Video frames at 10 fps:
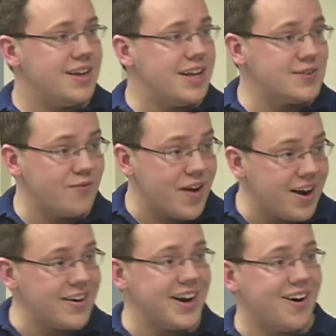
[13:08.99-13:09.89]
It's
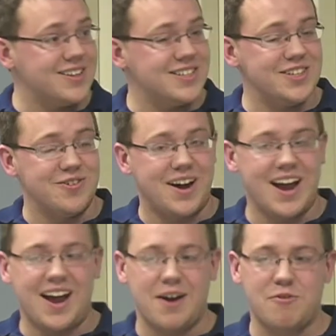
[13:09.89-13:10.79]
very hard to do.
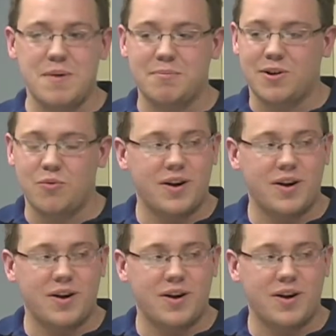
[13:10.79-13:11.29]
I remember